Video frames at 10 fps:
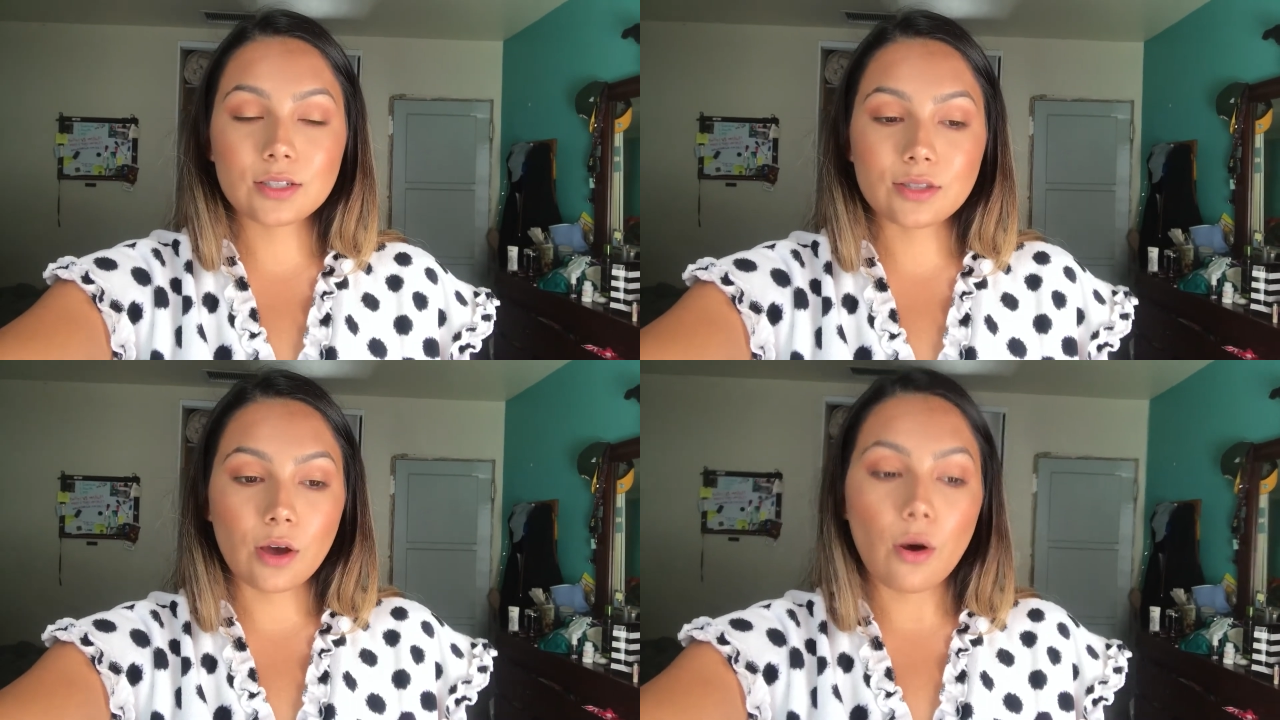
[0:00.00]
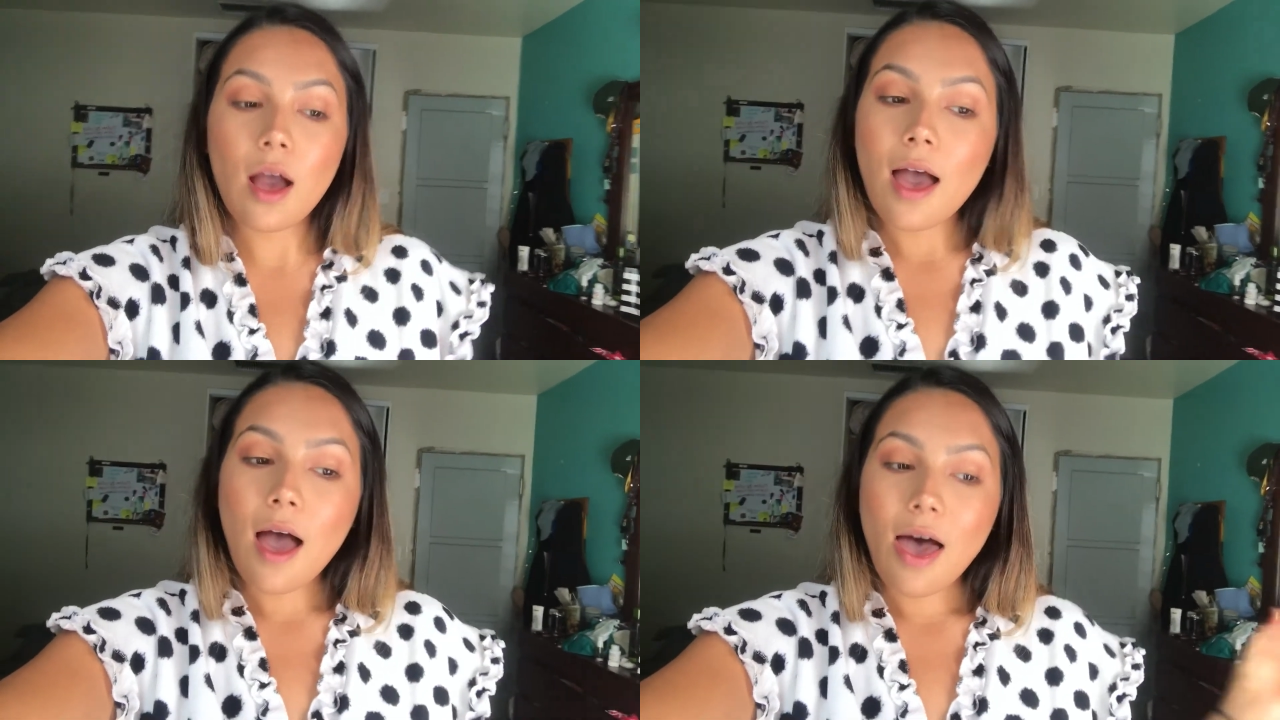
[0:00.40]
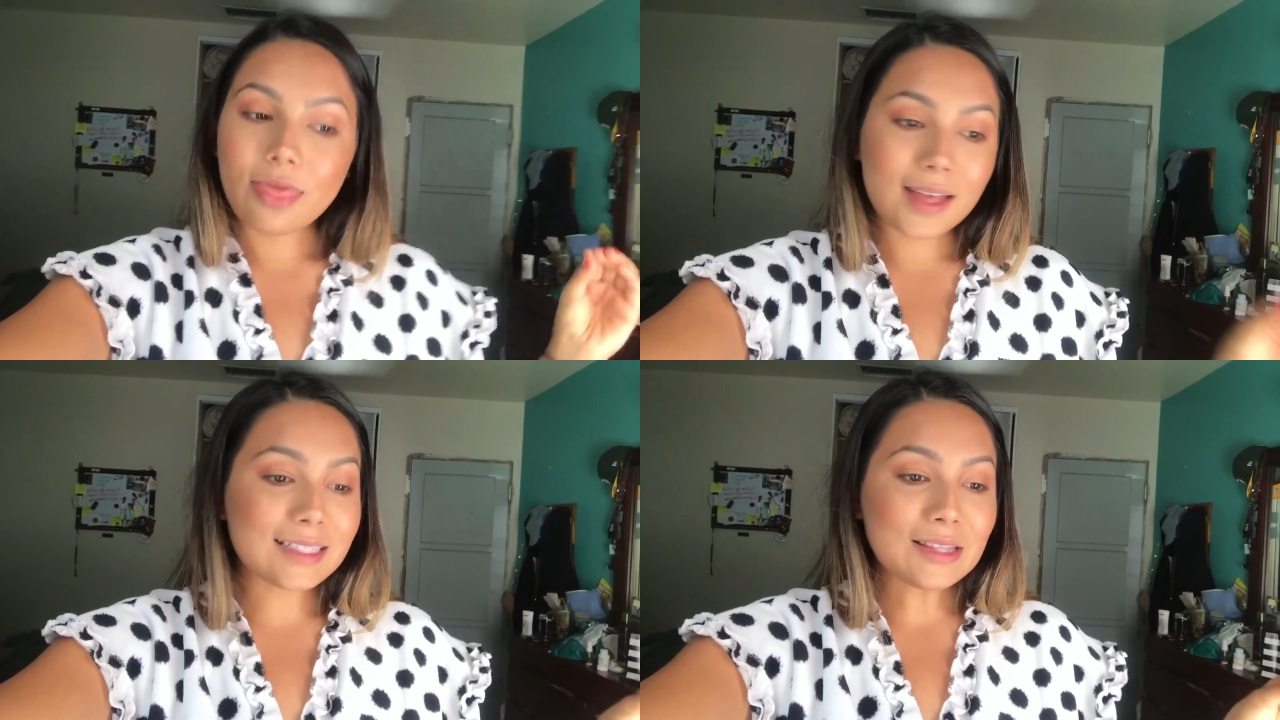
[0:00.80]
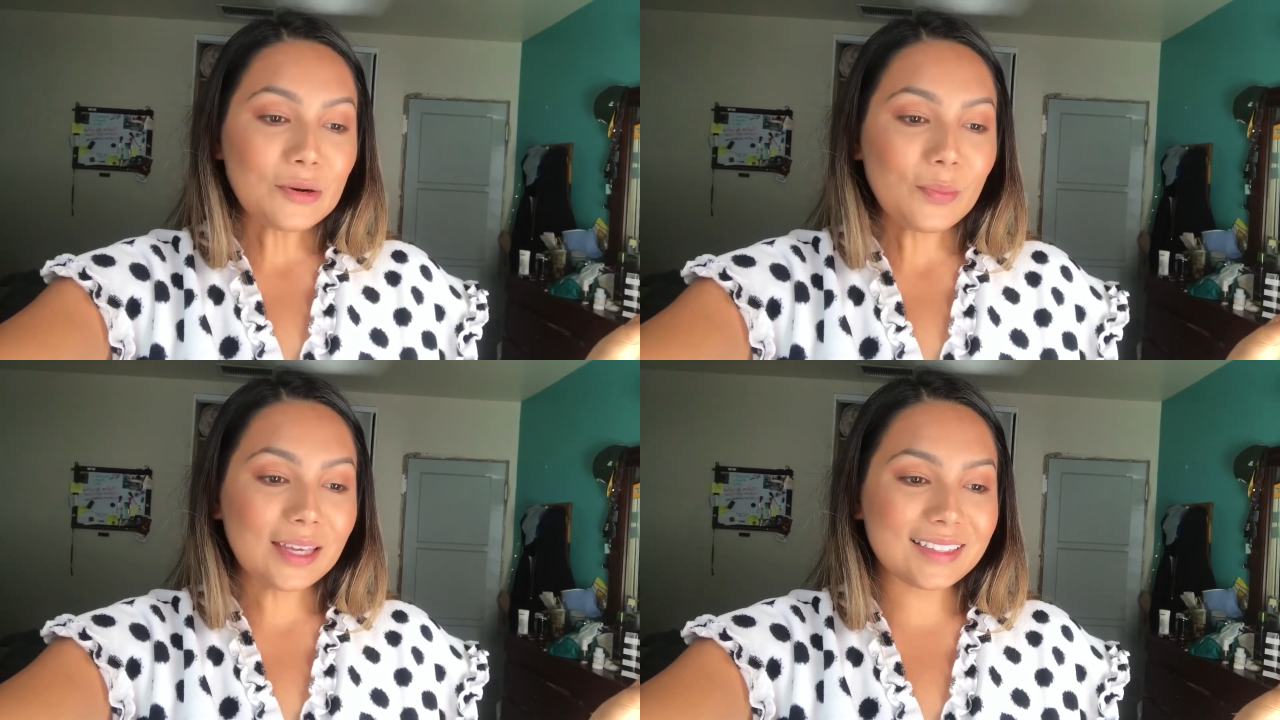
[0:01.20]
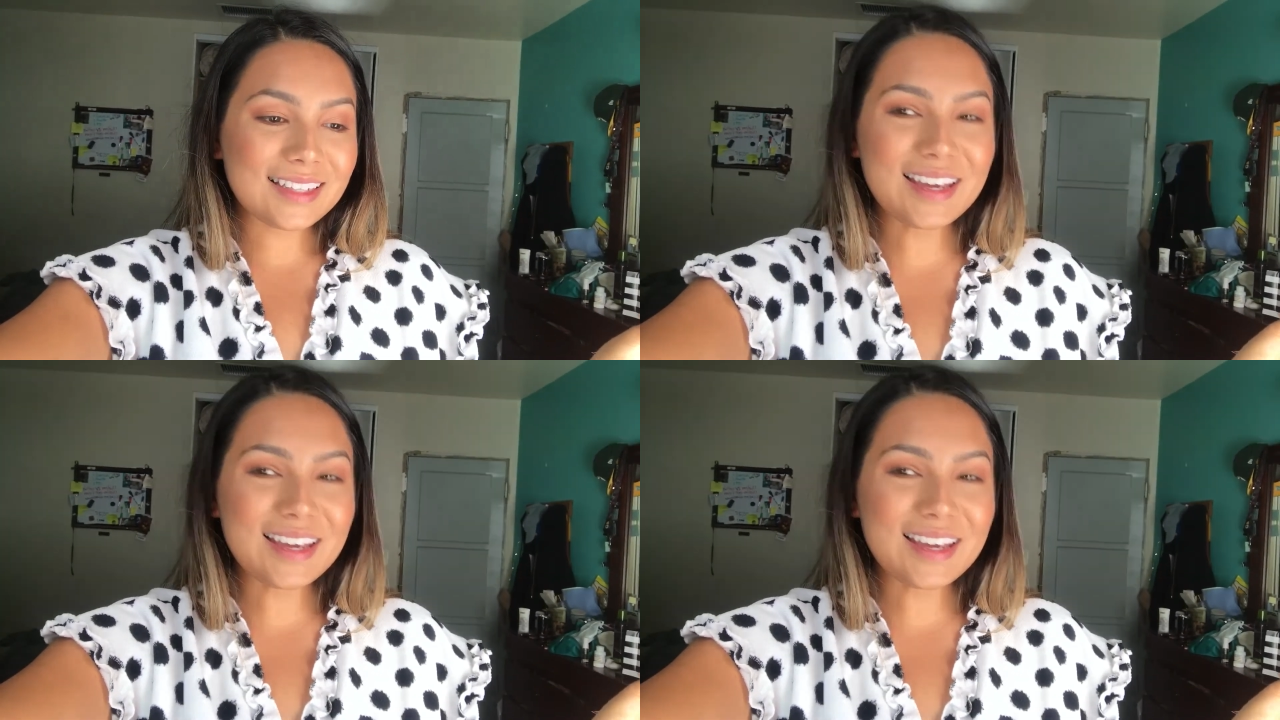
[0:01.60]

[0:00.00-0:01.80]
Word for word: So that's a little bit